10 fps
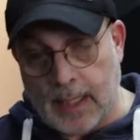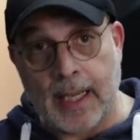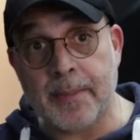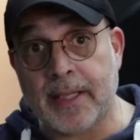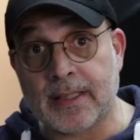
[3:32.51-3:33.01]

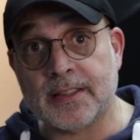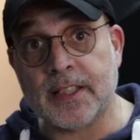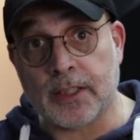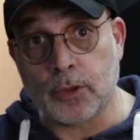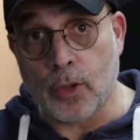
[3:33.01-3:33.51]
I made a
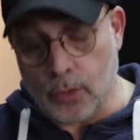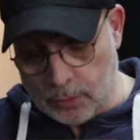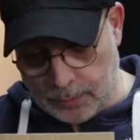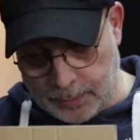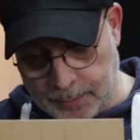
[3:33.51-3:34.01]
second hole
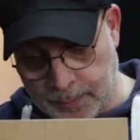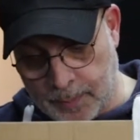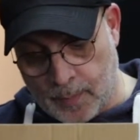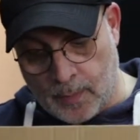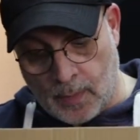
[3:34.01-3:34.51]

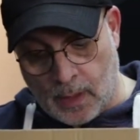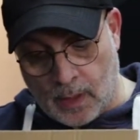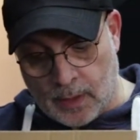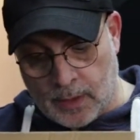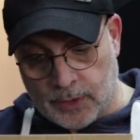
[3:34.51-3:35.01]

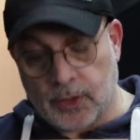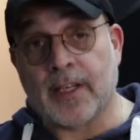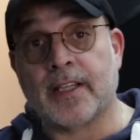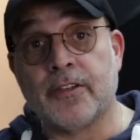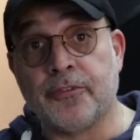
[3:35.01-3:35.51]
so
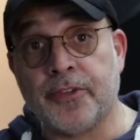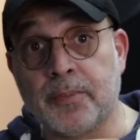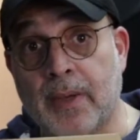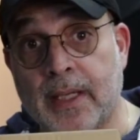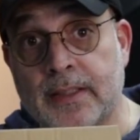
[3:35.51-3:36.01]
that I can fit
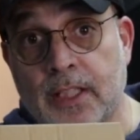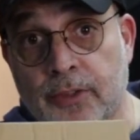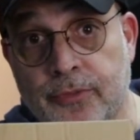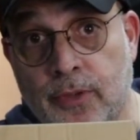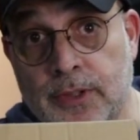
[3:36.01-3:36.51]
my
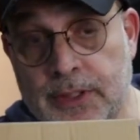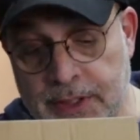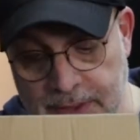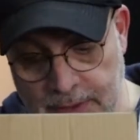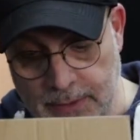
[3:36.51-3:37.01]
telephone in
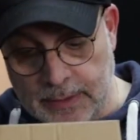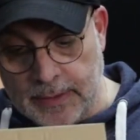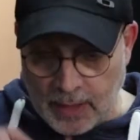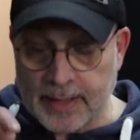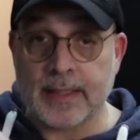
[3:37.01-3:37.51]
here.
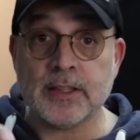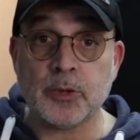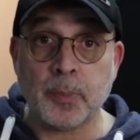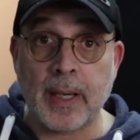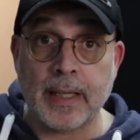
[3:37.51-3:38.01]
I can
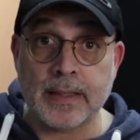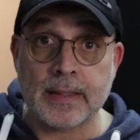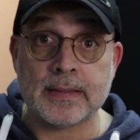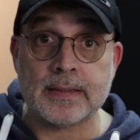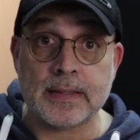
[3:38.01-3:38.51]
spy
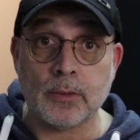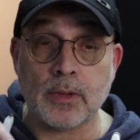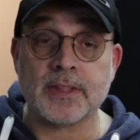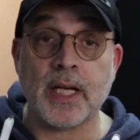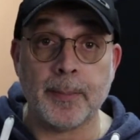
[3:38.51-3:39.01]
and see
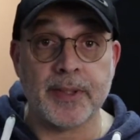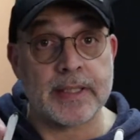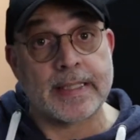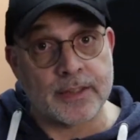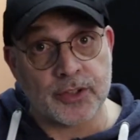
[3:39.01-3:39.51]
what's
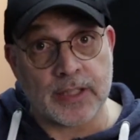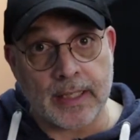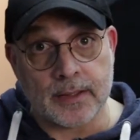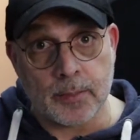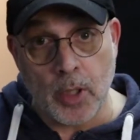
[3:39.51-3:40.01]
happening
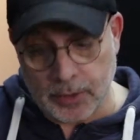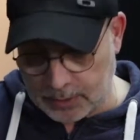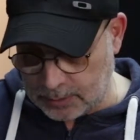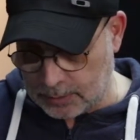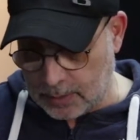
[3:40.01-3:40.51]
inside the
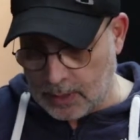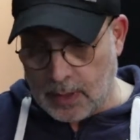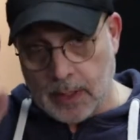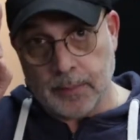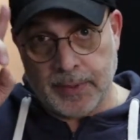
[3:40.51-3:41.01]
box.
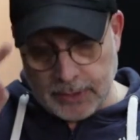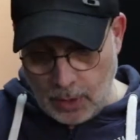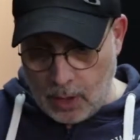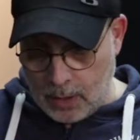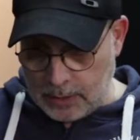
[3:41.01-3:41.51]

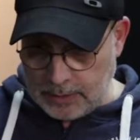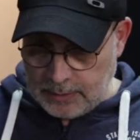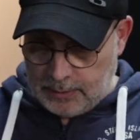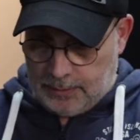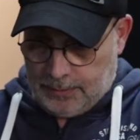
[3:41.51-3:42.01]
Because